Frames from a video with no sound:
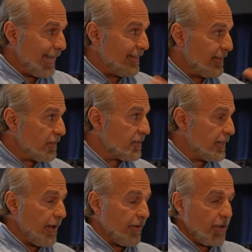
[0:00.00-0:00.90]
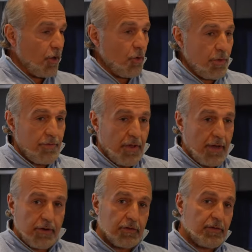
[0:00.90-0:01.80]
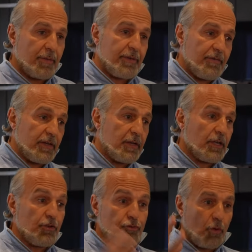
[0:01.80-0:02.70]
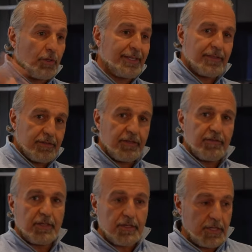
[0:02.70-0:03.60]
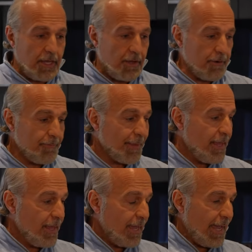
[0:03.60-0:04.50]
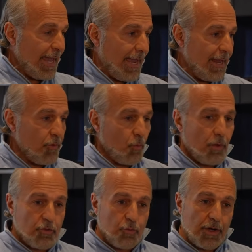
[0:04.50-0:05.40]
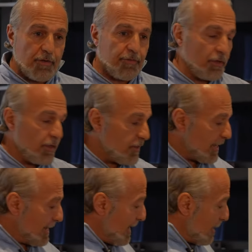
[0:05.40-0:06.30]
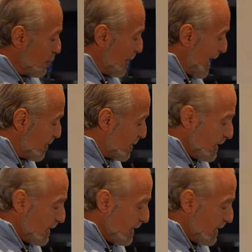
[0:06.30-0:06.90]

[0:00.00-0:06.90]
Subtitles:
In this scenario, we've got it hooked up even controlling the TVs in here. And what's wonderful is that, yes, we have